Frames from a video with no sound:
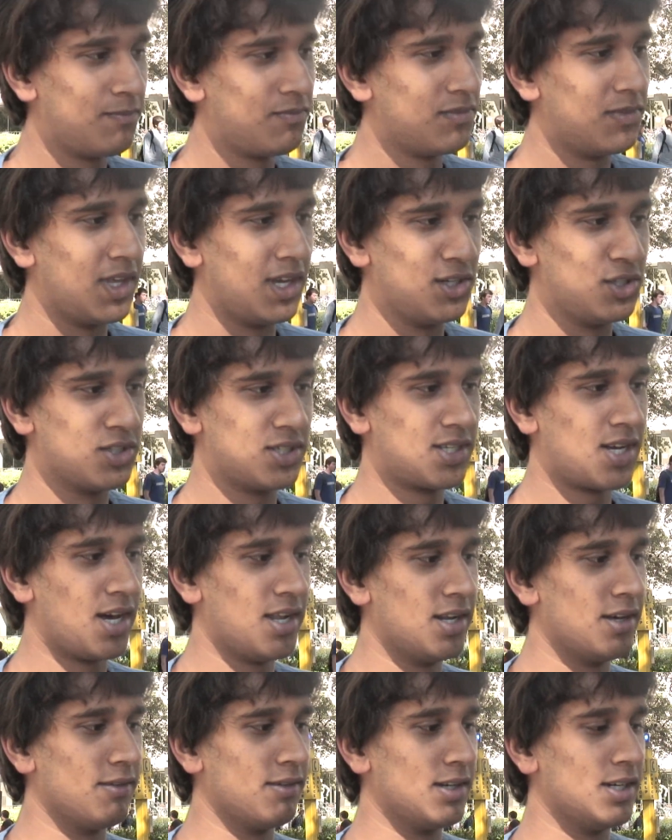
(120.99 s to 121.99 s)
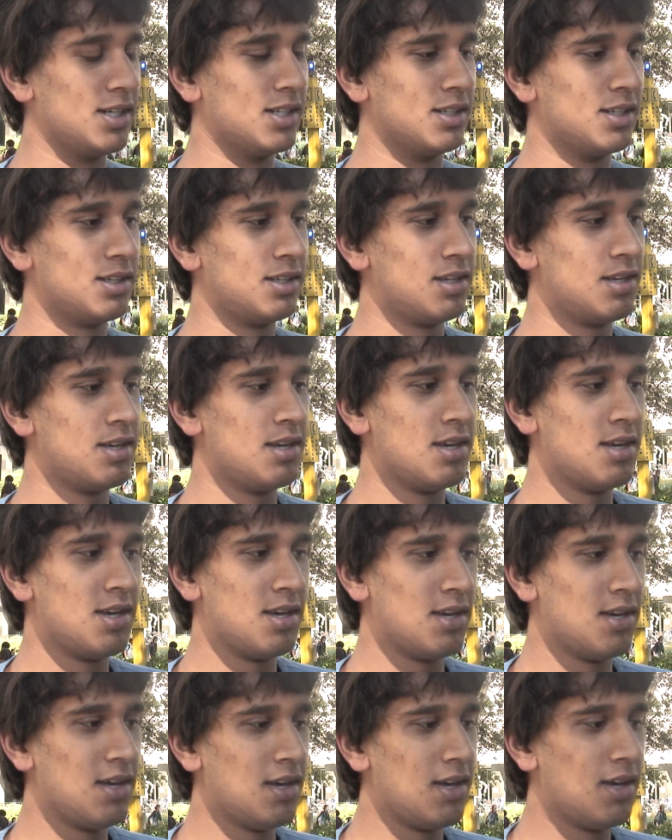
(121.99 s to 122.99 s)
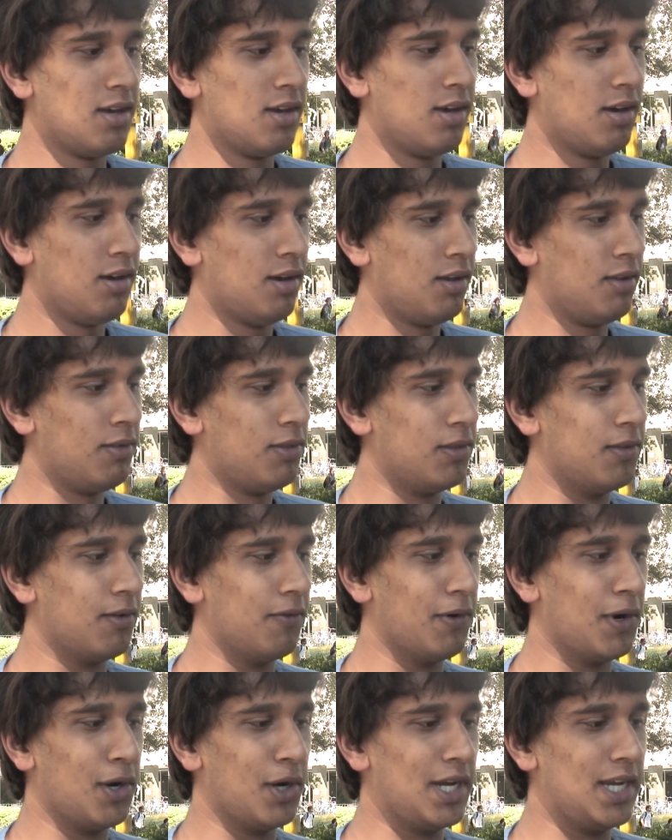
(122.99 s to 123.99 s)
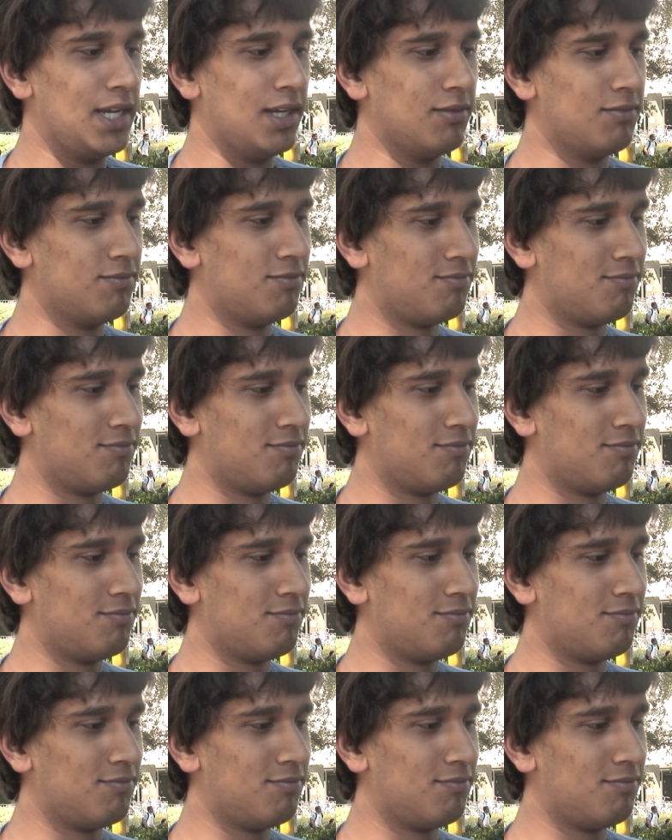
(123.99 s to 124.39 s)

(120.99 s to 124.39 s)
They just kind of, uh, they're very,